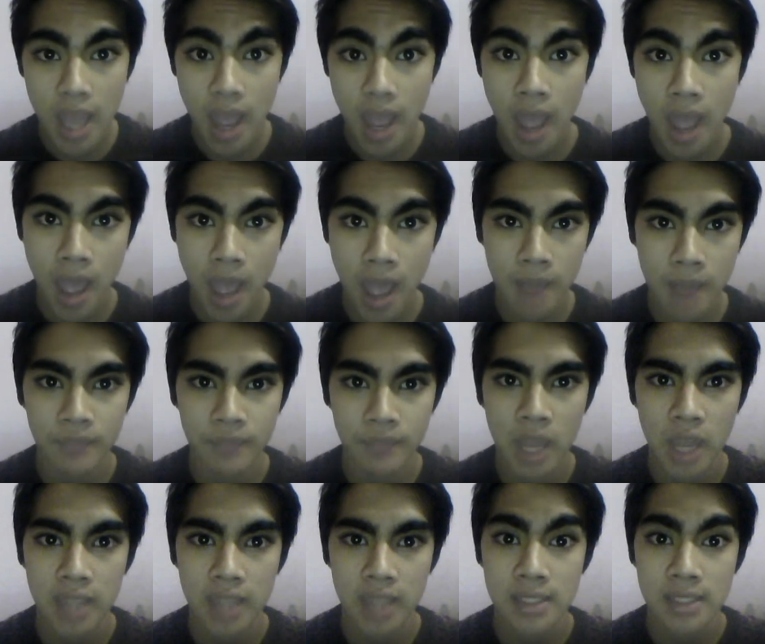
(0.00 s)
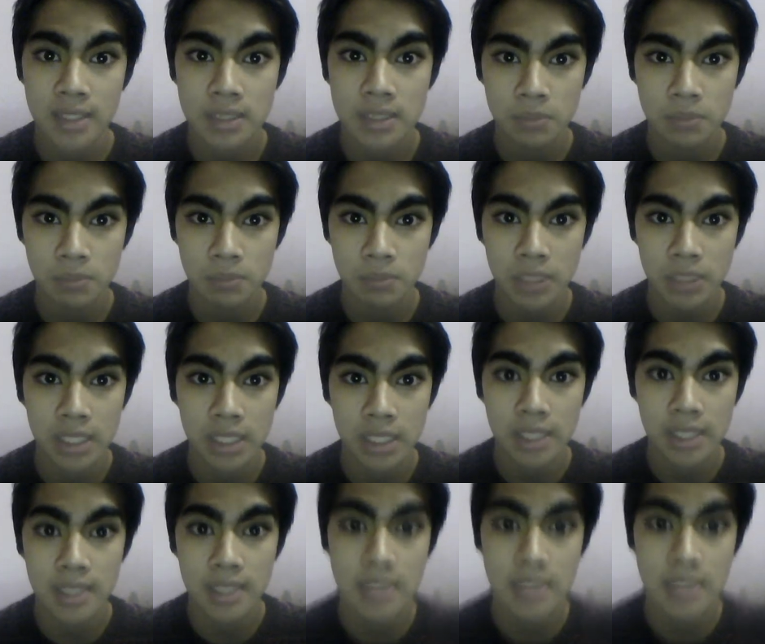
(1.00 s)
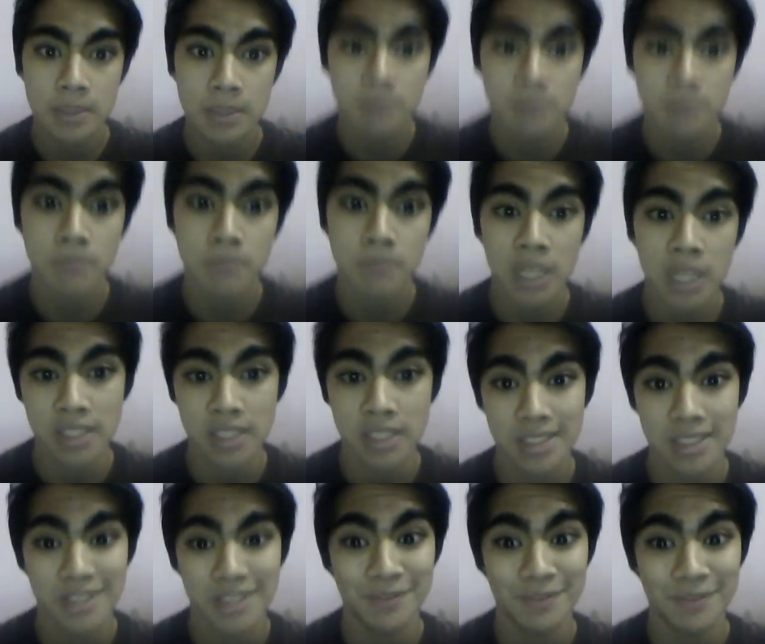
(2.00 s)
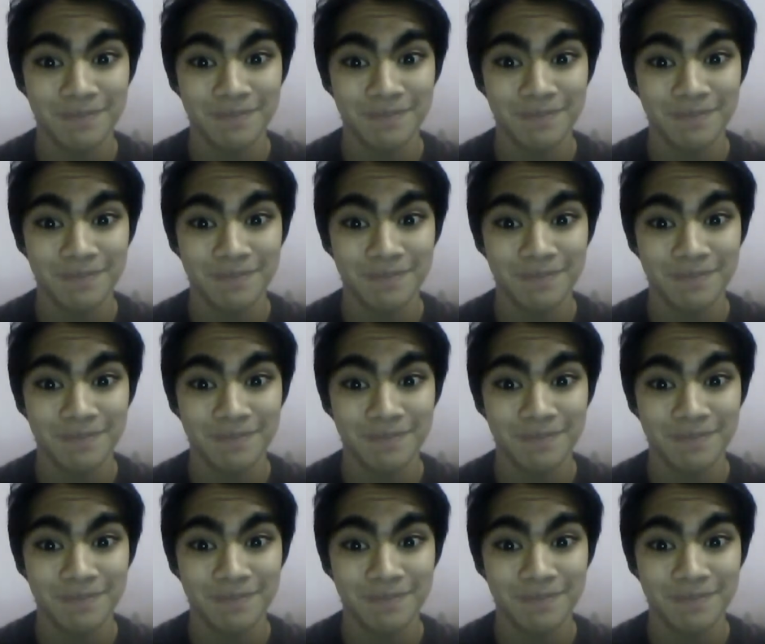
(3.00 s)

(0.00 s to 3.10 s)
Um, I speak uh, Spanish.